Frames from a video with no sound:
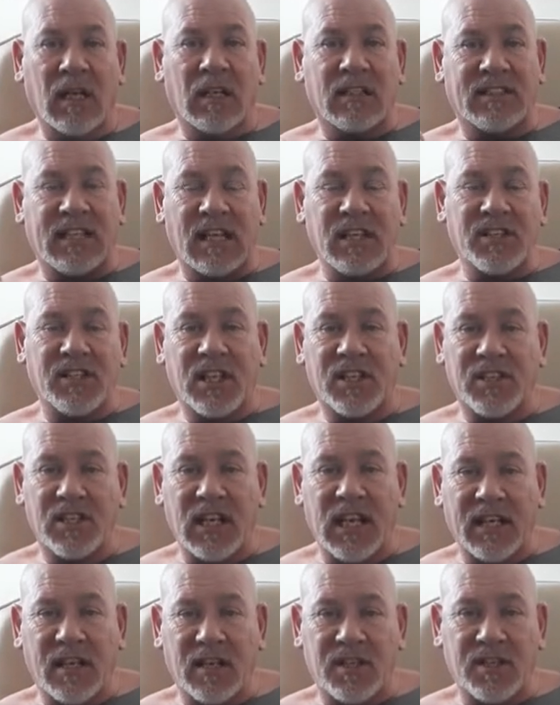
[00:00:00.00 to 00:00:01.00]
10 sets
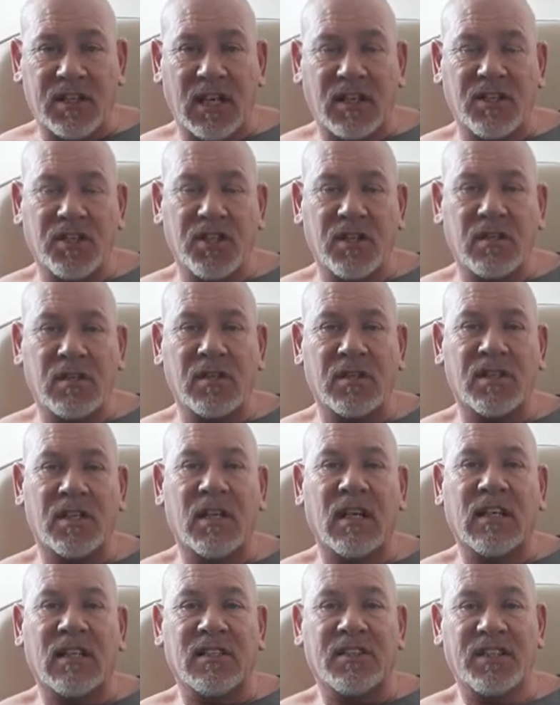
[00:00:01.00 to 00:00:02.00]
leg extensions,
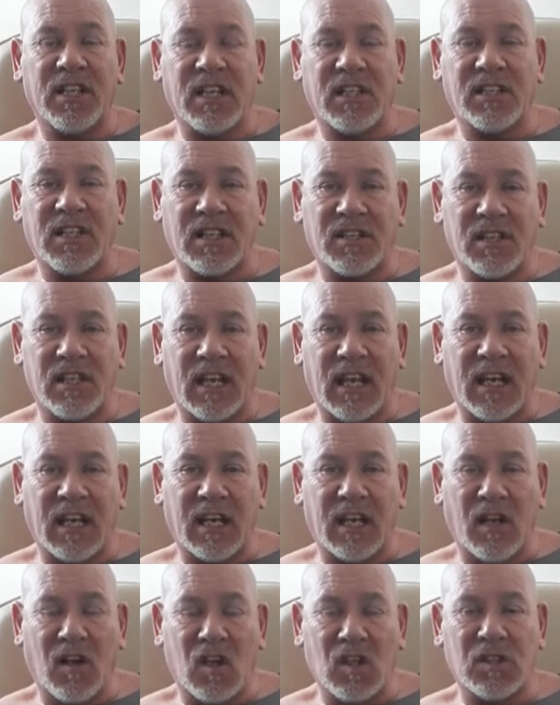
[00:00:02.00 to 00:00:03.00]
6 sets leg
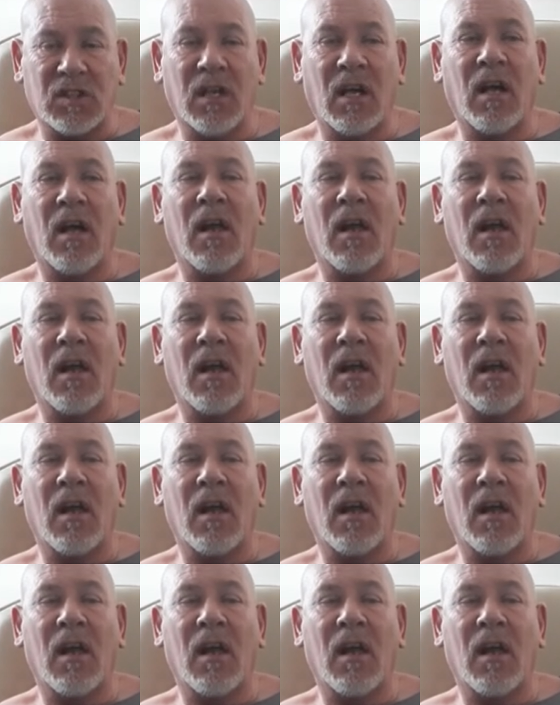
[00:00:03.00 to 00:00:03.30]
curls,